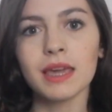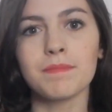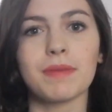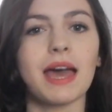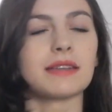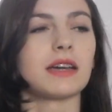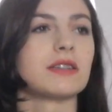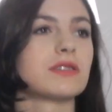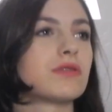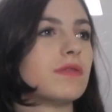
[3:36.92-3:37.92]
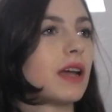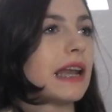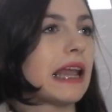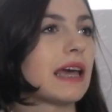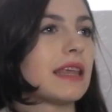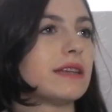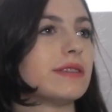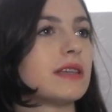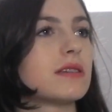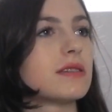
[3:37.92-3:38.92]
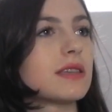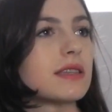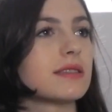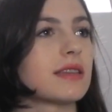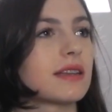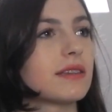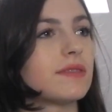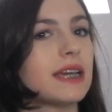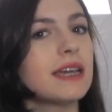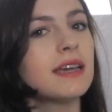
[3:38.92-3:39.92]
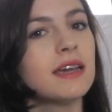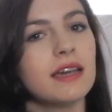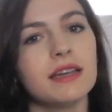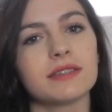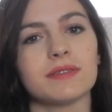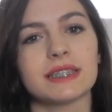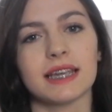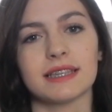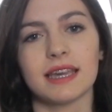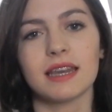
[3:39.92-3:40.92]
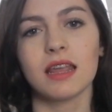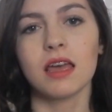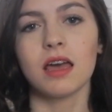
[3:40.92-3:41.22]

in bed I just sort of like lie there doing this just instinctively, so it stays in.